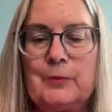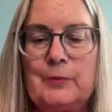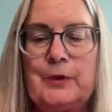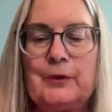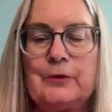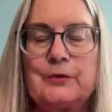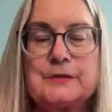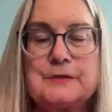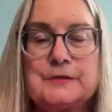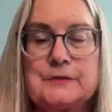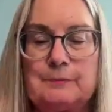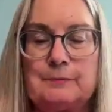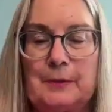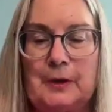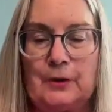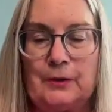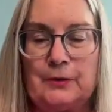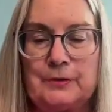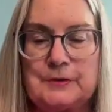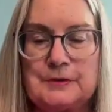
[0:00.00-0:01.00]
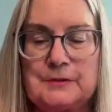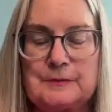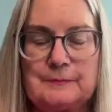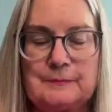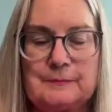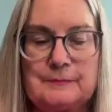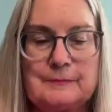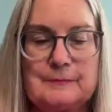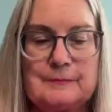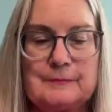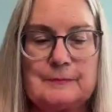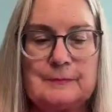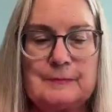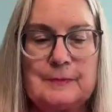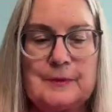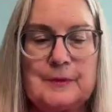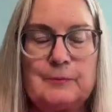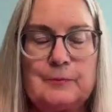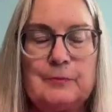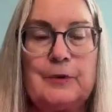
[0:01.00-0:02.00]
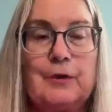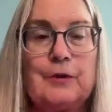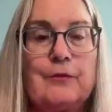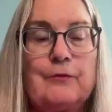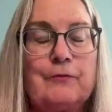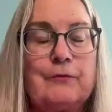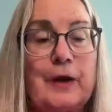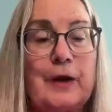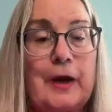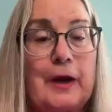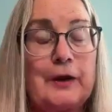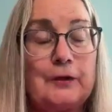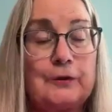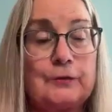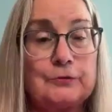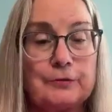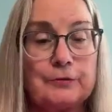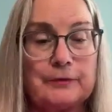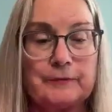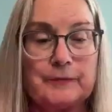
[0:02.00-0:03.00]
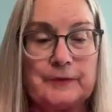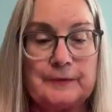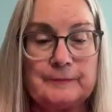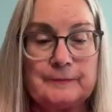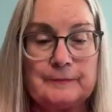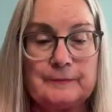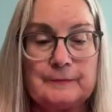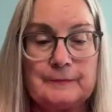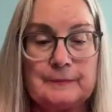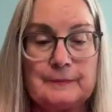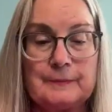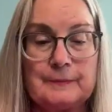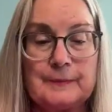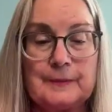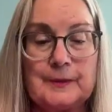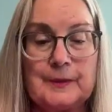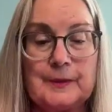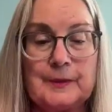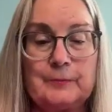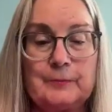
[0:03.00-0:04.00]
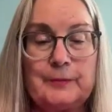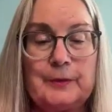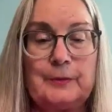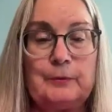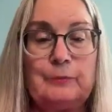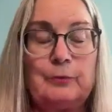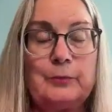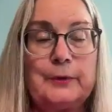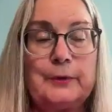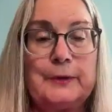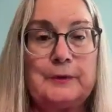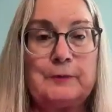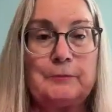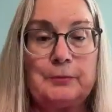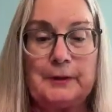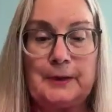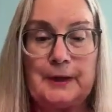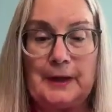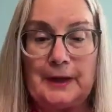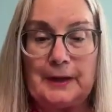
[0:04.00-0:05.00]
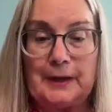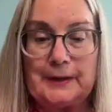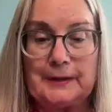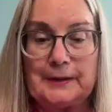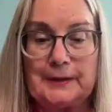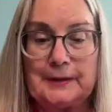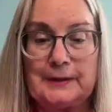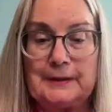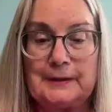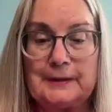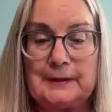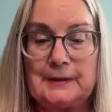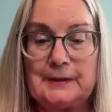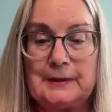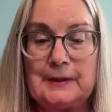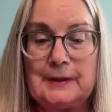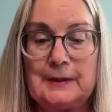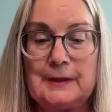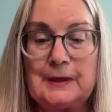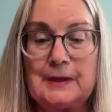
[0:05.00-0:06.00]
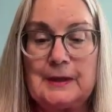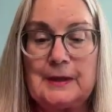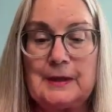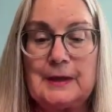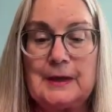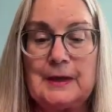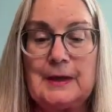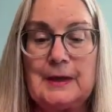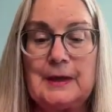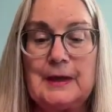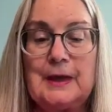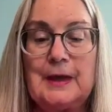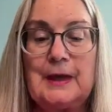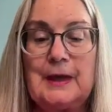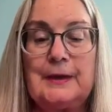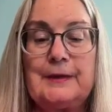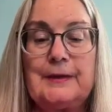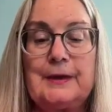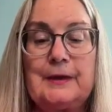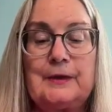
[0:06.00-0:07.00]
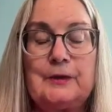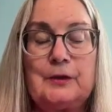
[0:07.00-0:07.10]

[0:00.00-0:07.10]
We are smart. We are value-driven. We read reality, and